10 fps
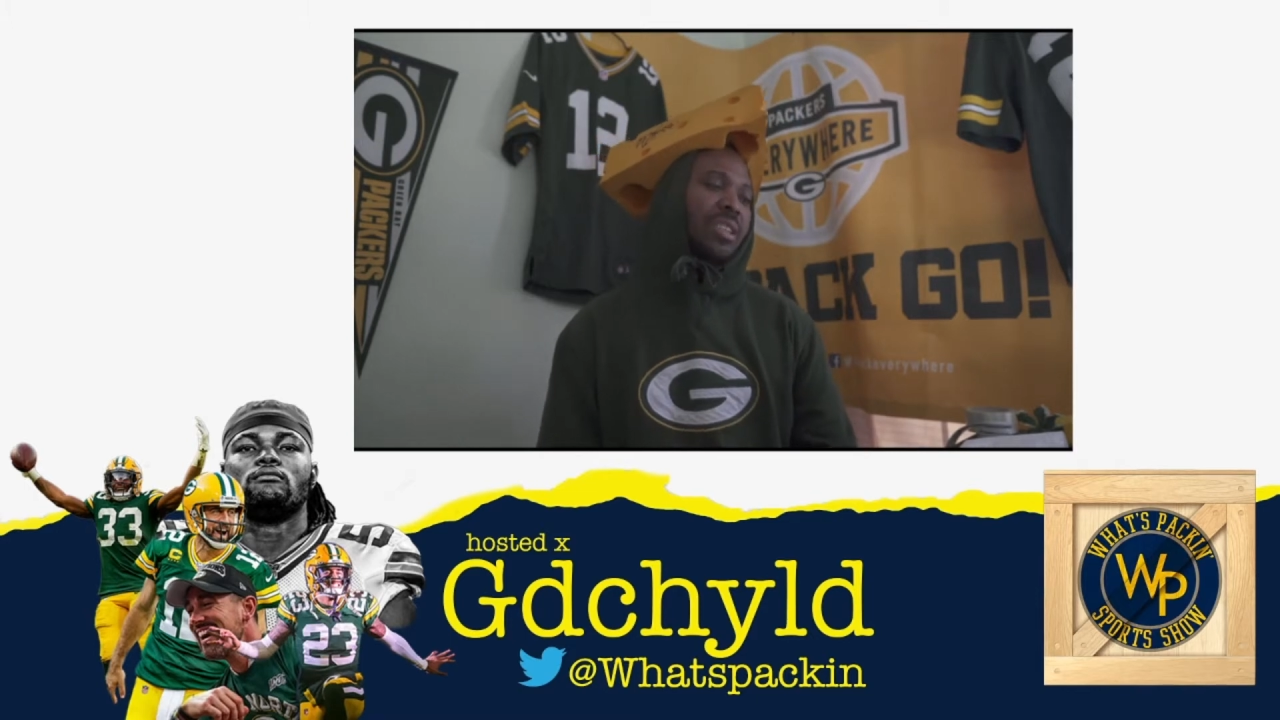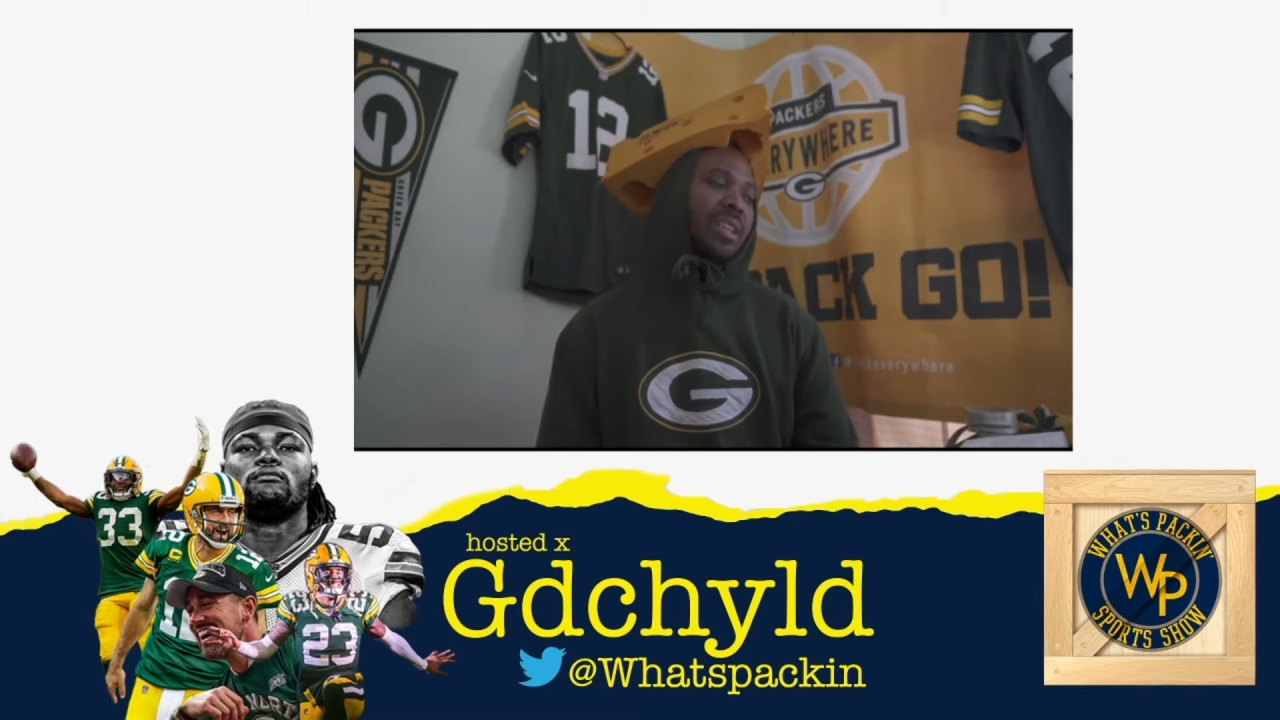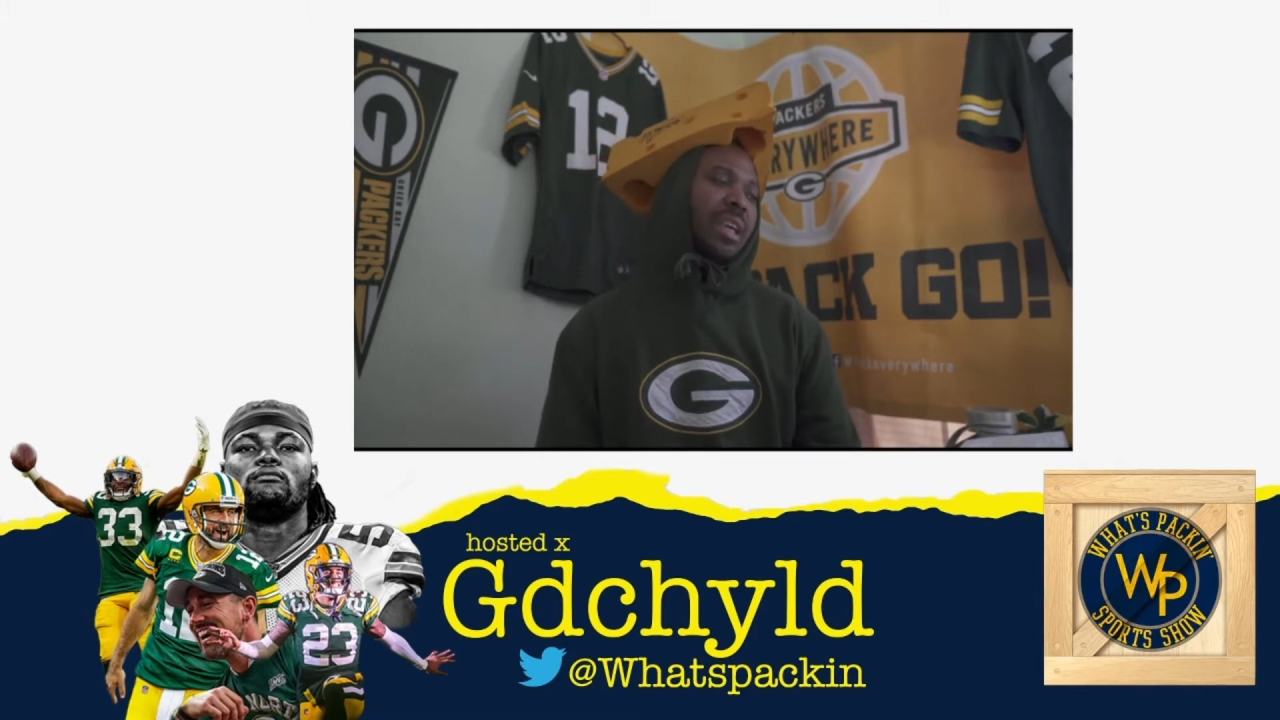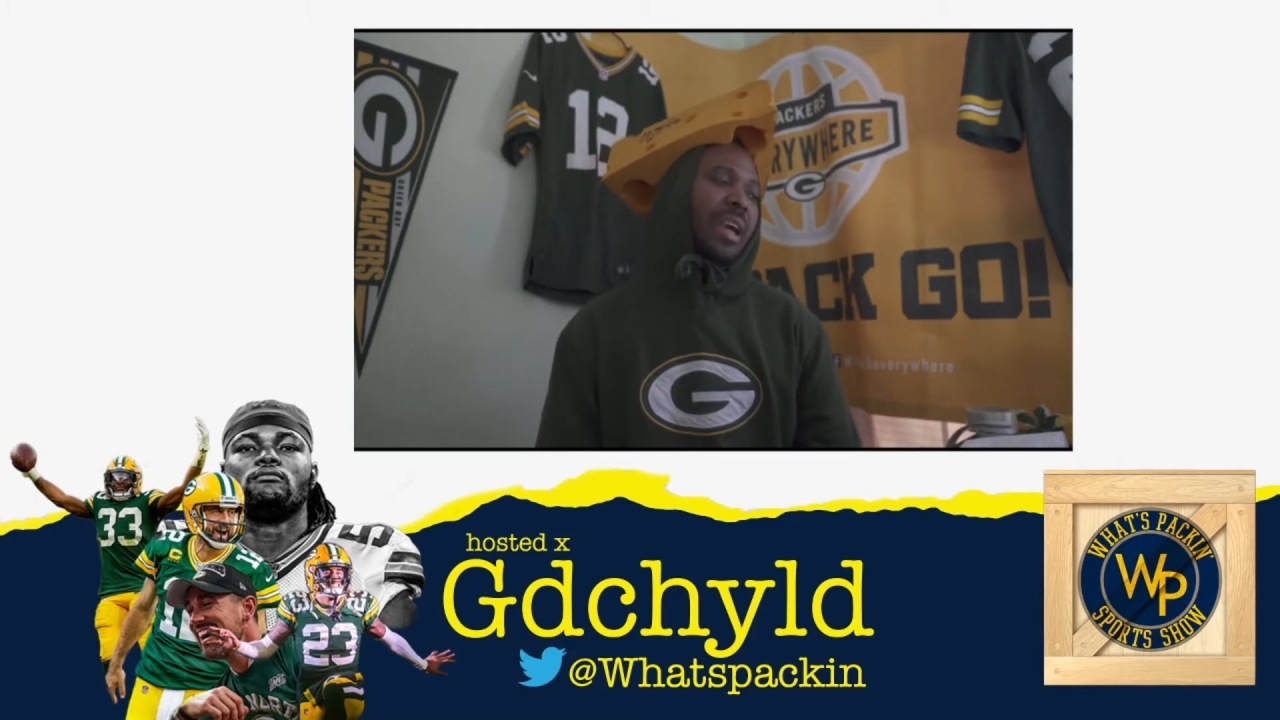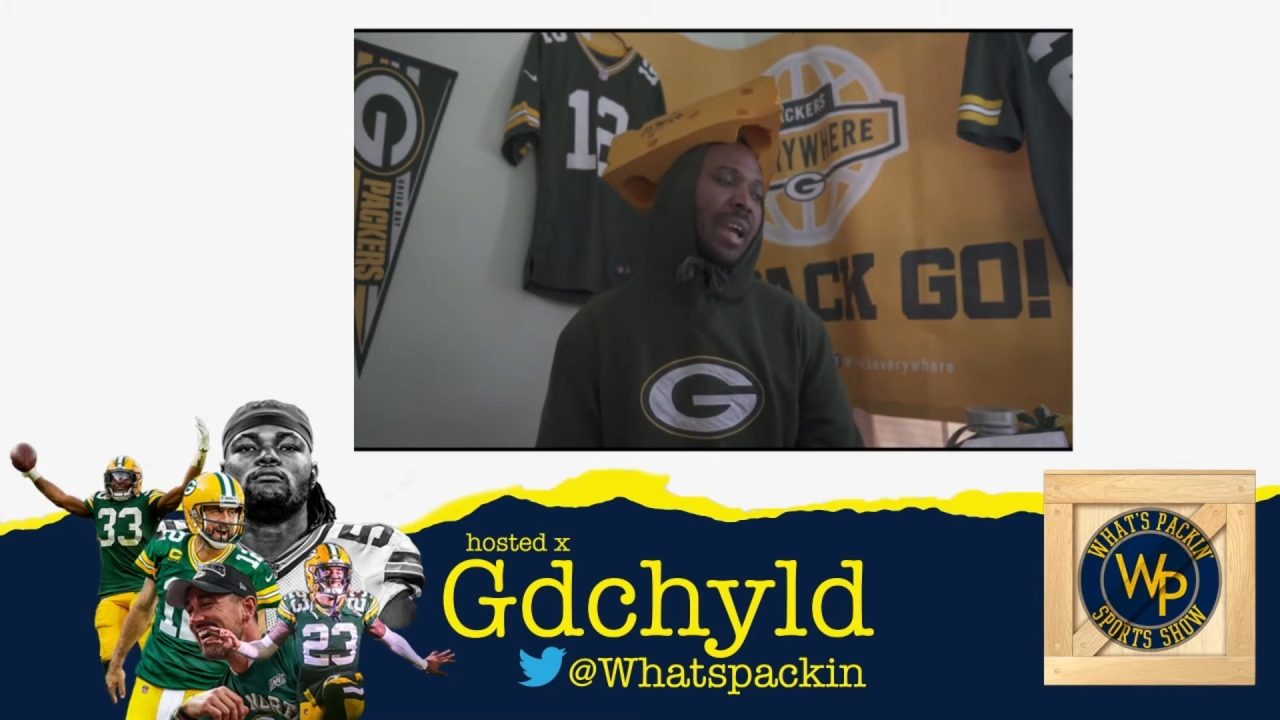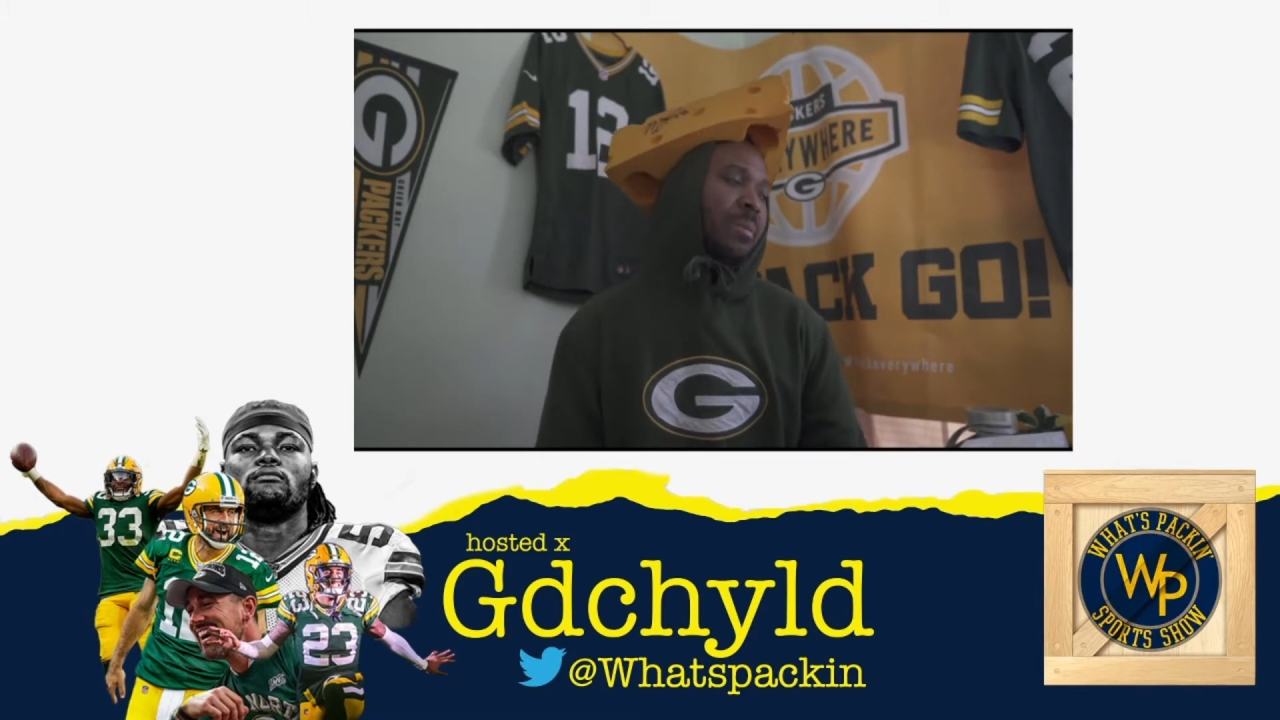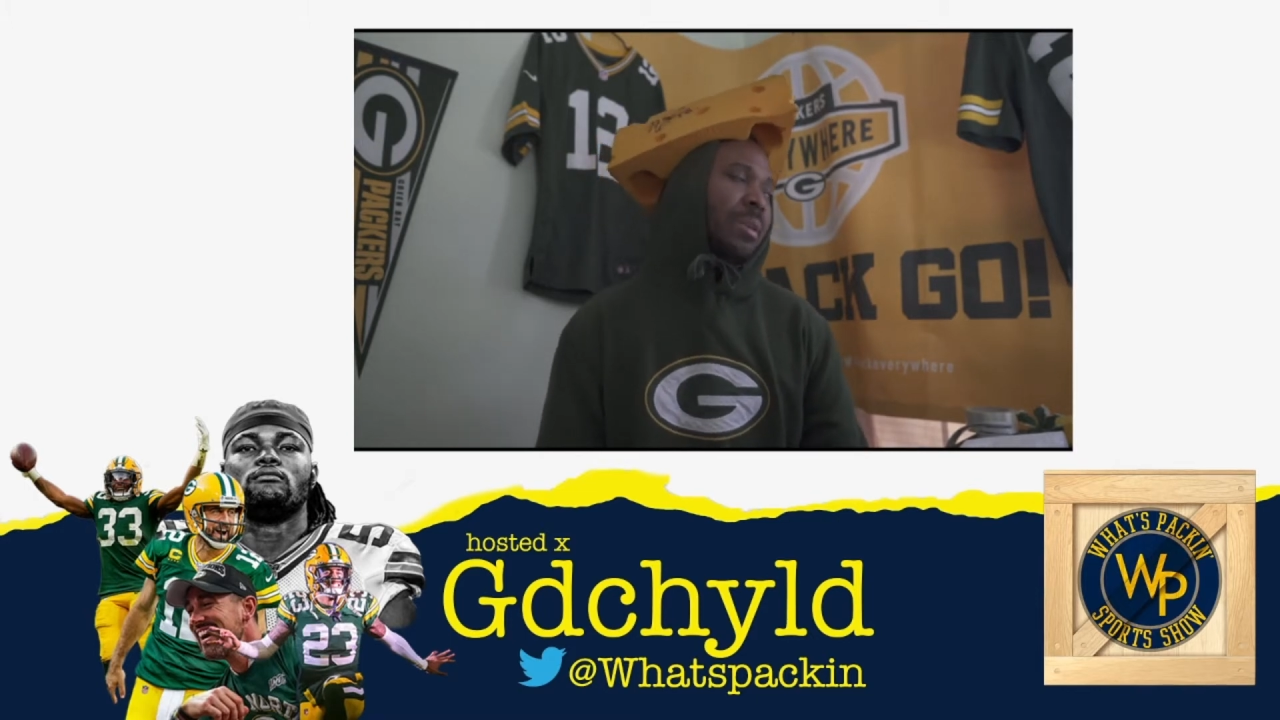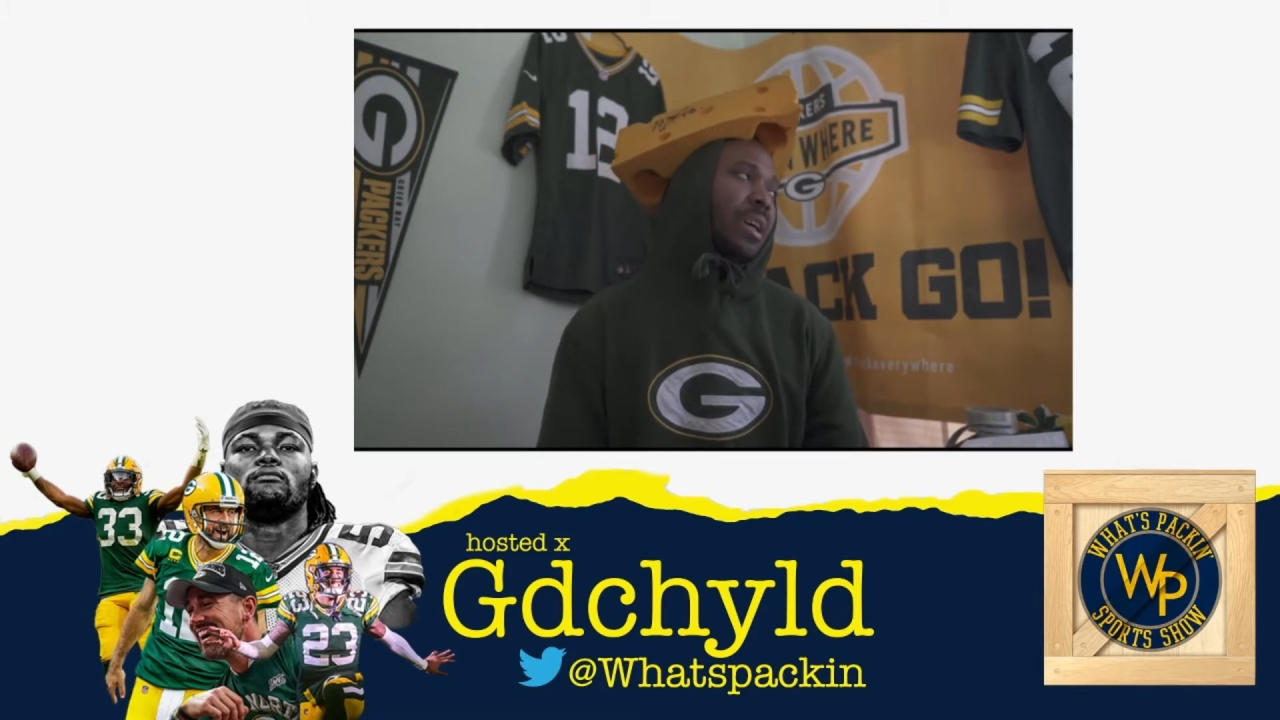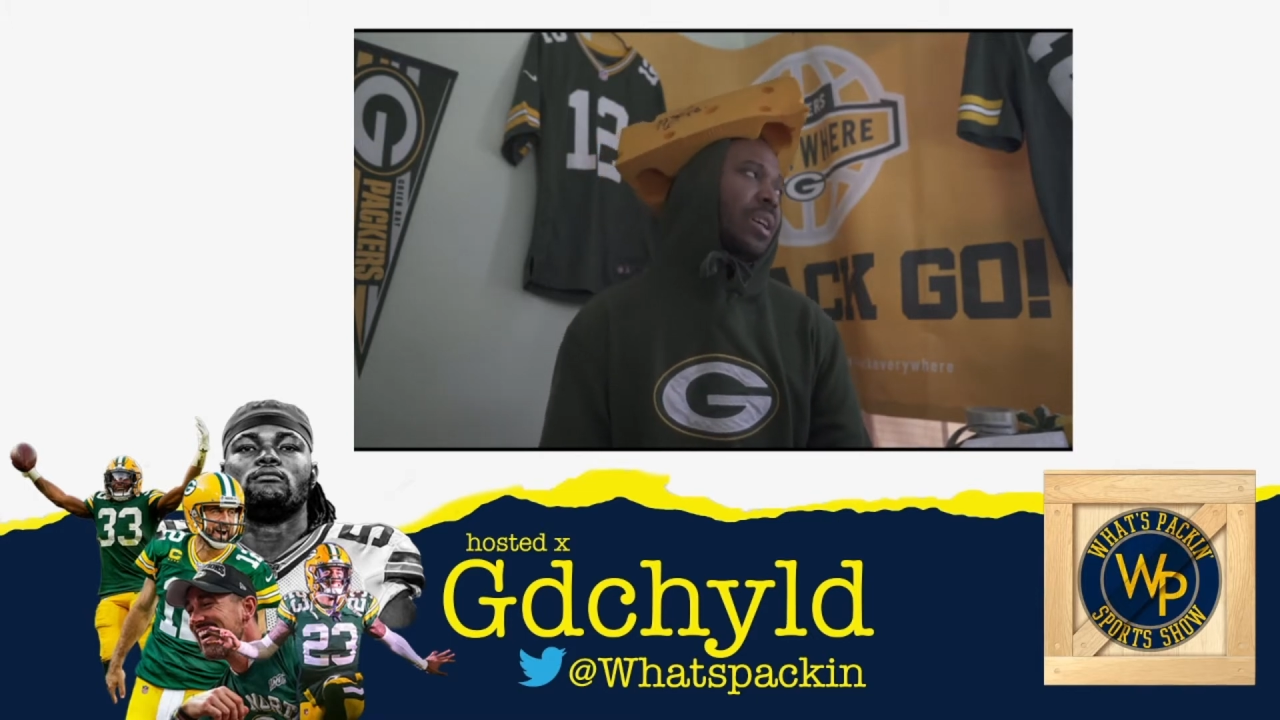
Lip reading: the game.